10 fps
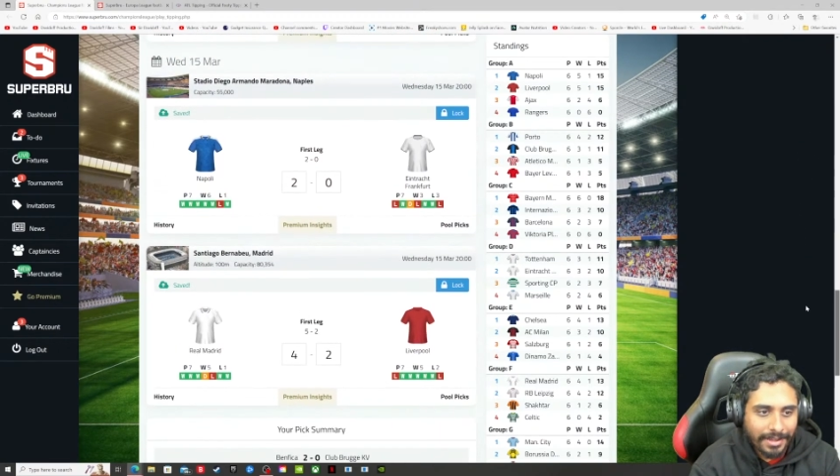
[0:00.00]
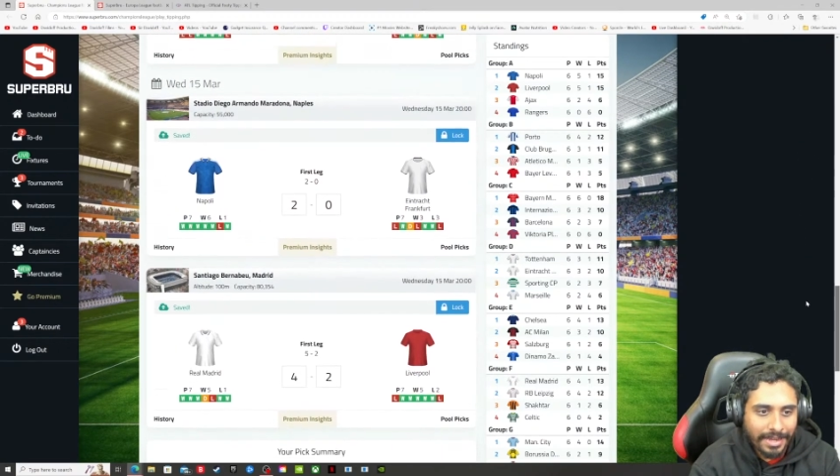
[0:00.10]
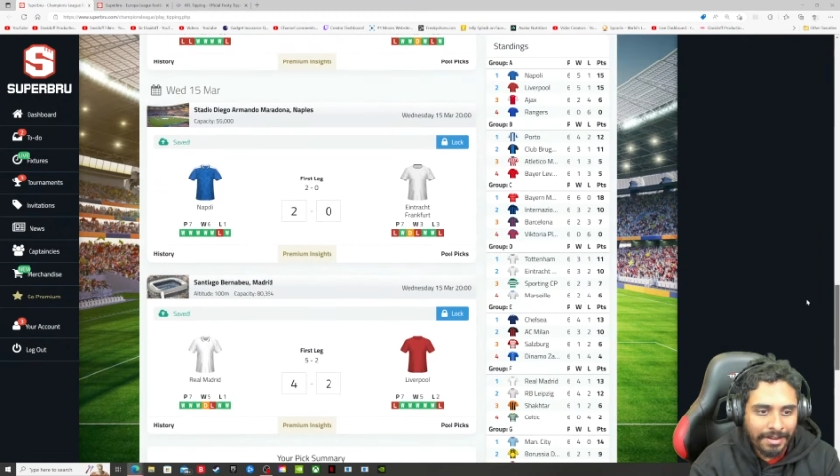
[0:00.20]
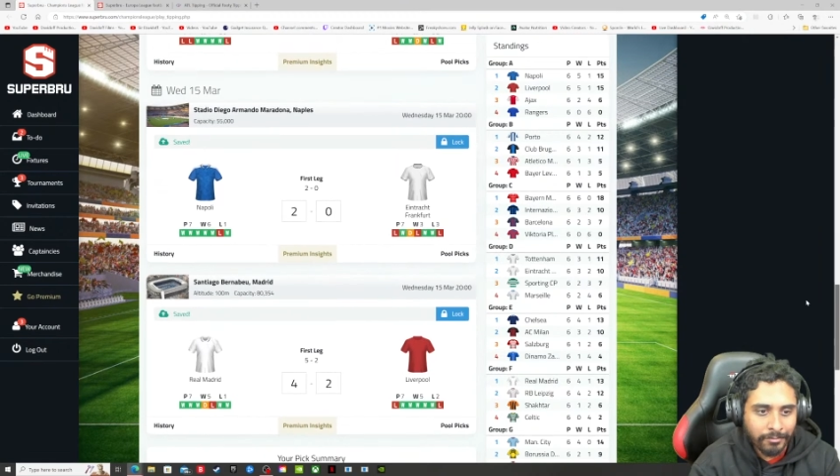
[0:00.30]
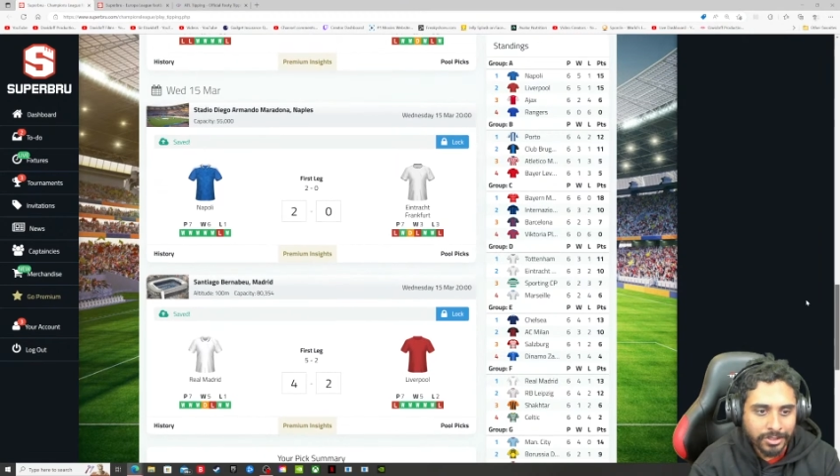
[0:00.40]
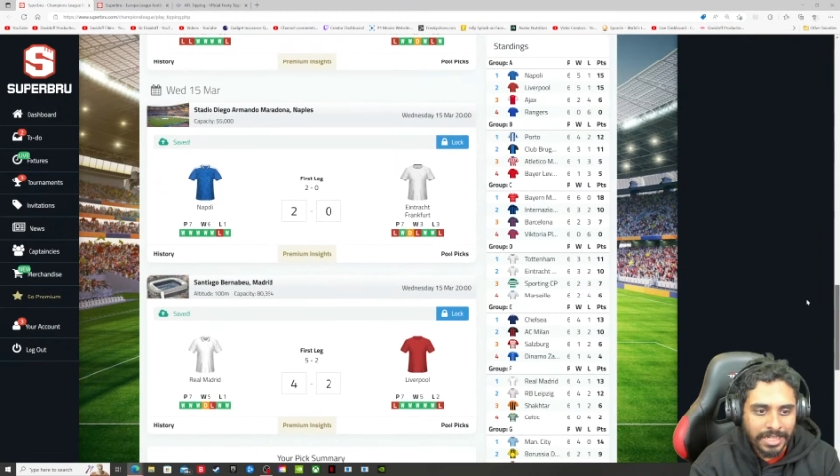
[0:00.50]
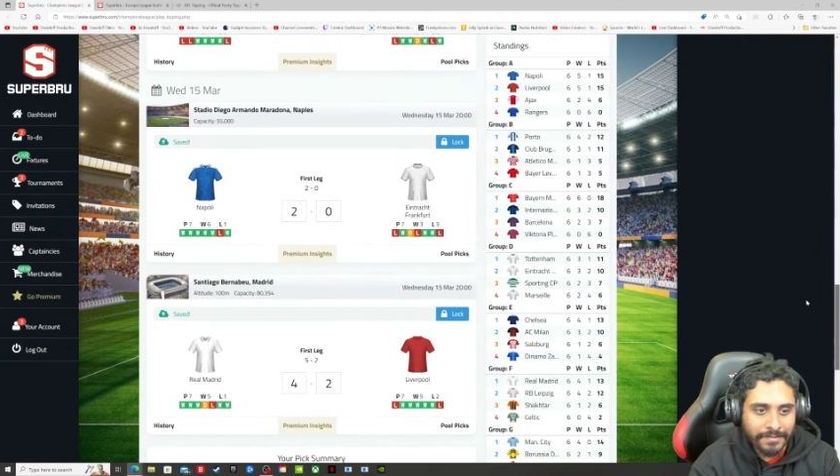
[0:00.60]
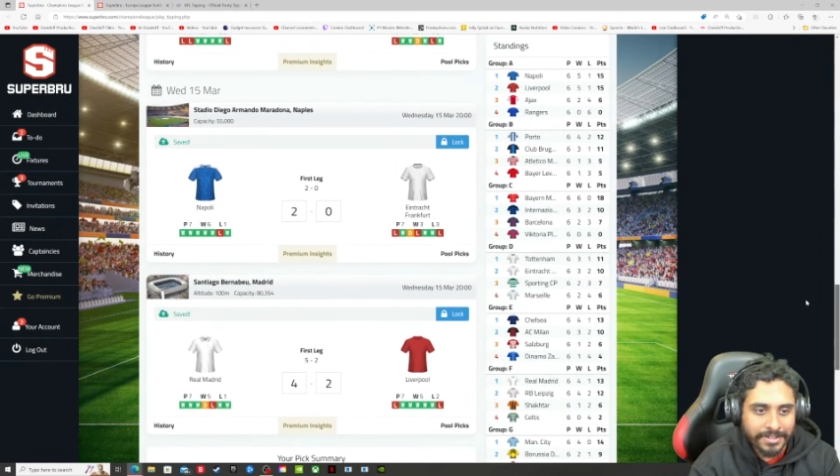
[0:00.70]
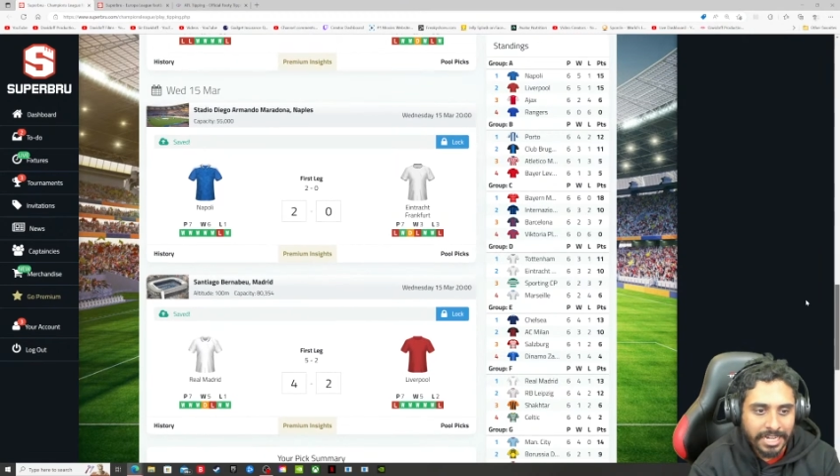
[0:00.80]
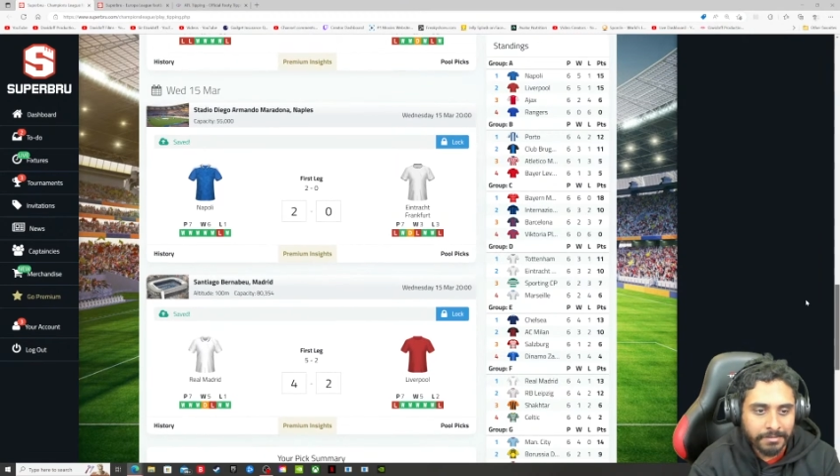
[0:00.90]
and we'll see if
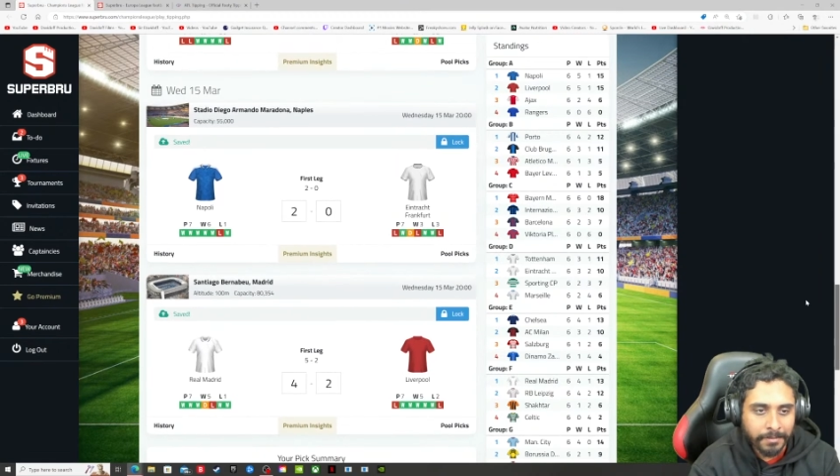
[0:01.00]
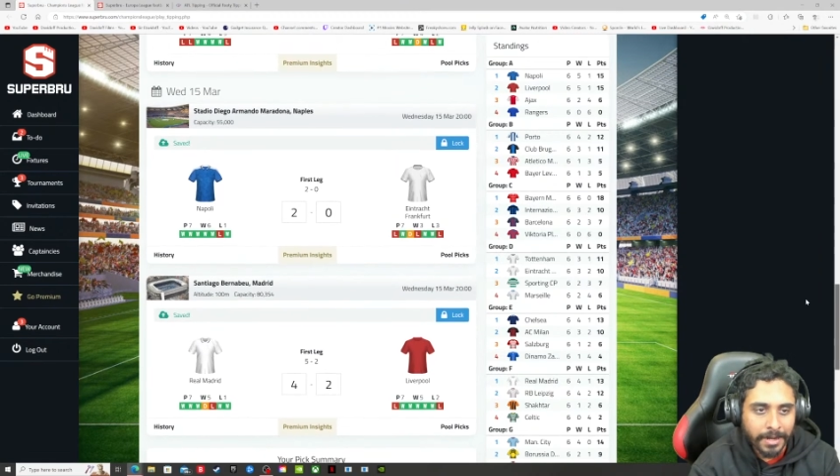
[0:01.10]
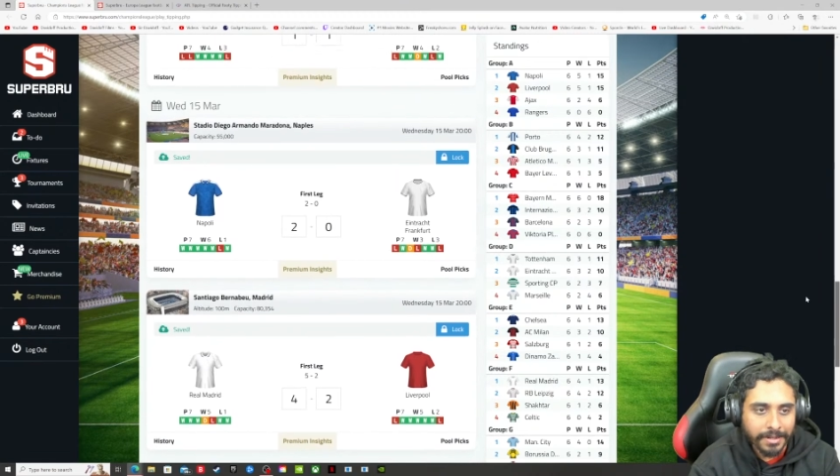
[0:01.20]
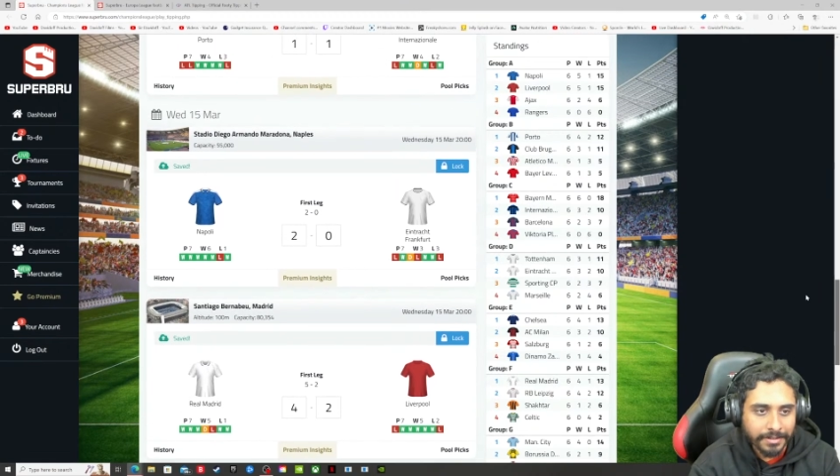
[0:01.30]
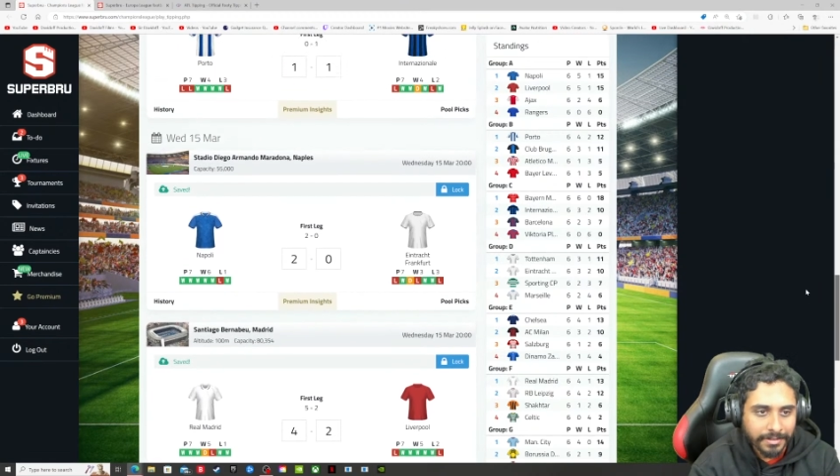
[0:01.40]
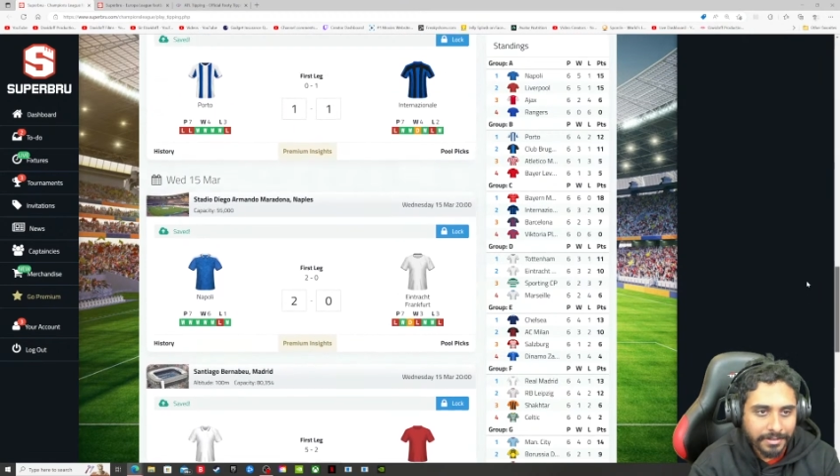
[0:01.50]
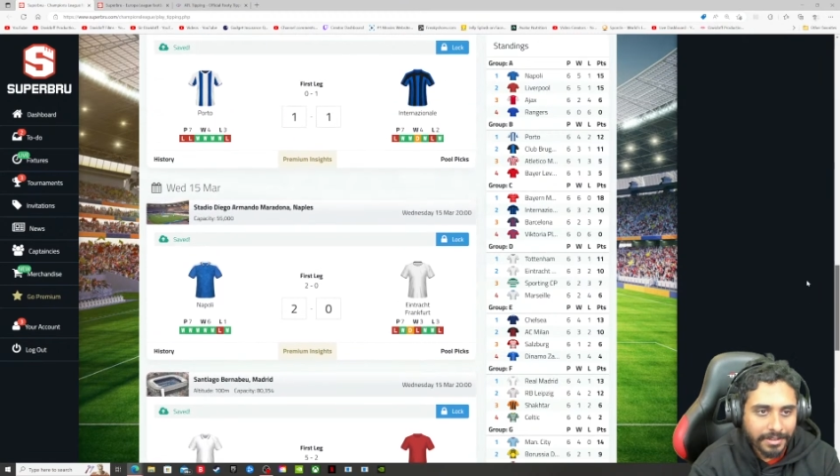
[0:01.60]
I change my mind.